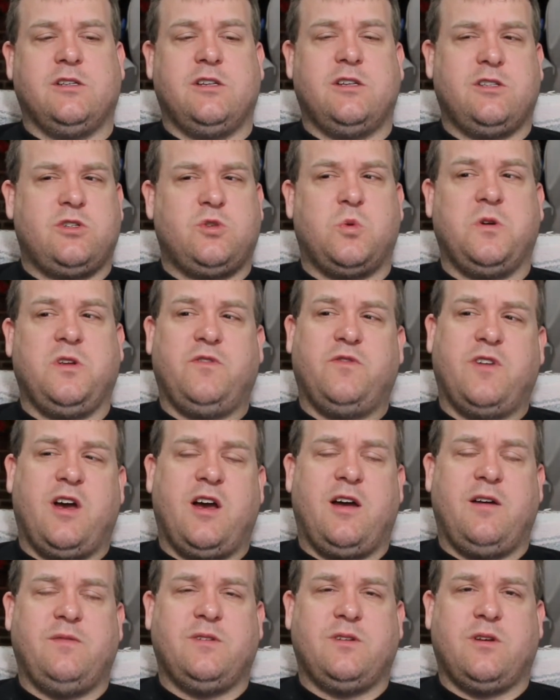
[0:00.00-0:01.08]
and then it's
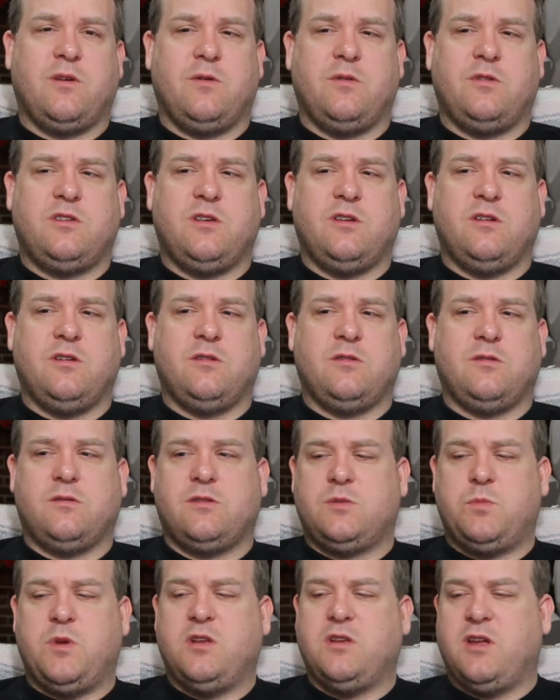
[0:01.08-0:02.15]
25 to
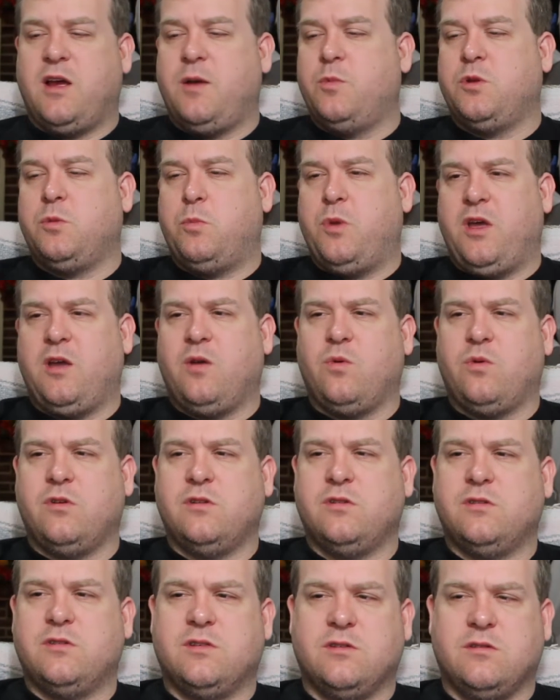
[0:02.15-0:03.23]
spend time with the
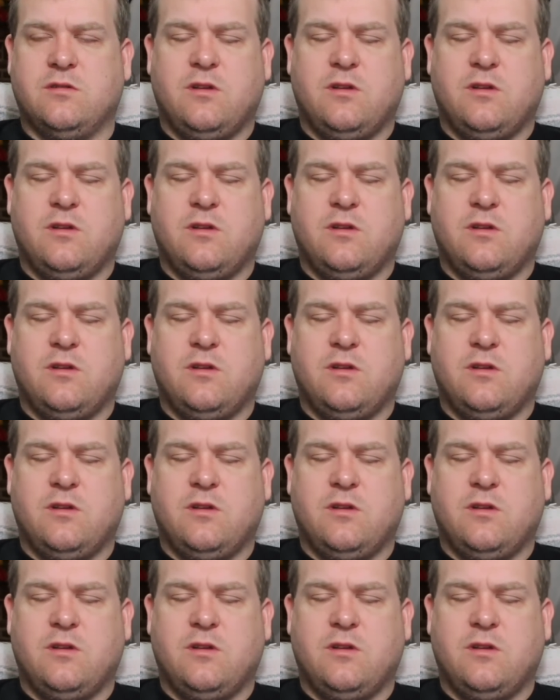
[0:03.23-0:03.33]
penguins,